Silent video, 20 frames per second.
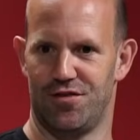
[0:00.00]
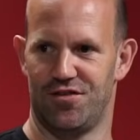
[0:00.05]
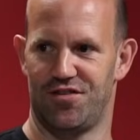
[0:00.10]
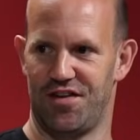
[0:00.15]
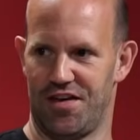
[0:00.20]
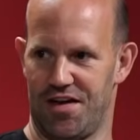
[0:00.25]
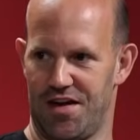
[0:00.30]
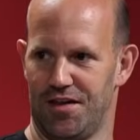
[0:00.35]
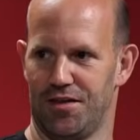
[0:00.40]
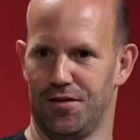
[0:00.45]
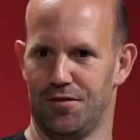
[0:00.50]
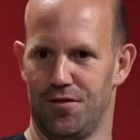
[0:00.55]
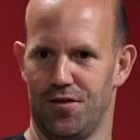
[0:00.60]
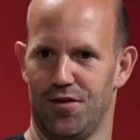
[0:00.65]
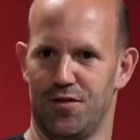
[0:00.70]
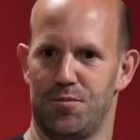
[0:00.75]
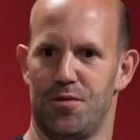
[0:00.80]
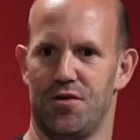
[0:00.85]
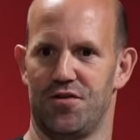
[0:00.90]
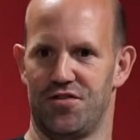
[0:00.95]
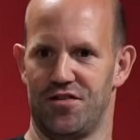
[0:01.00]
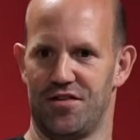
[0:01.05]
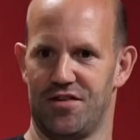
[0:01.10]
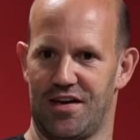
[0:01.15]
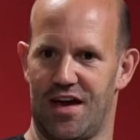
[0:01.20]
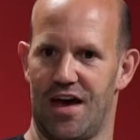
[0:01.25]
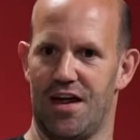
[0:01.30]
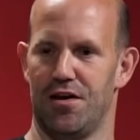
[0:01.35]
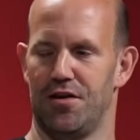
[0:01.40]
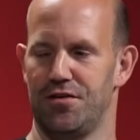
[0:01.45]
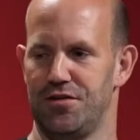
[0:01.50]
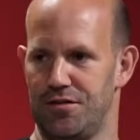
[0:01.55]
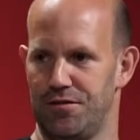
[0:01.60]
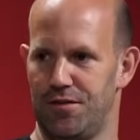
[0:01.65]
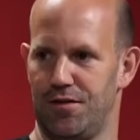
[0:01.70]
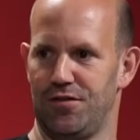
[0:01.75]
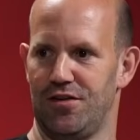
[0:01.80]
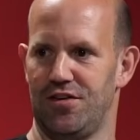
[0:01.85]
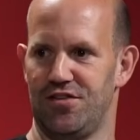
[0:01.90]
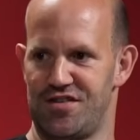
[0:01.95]
seeing the first person to get a
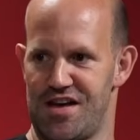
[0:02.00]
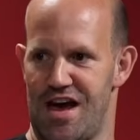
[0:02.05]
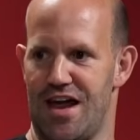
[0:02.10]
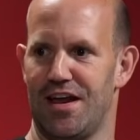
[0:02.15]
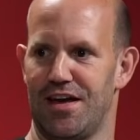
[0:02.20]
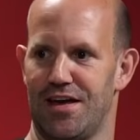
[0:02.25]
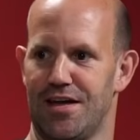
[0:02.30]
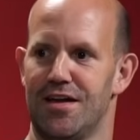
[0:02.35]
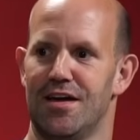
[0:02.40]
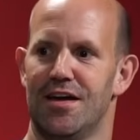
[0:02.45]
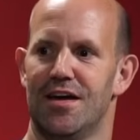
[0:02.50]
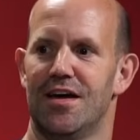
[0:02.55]
1950s telly,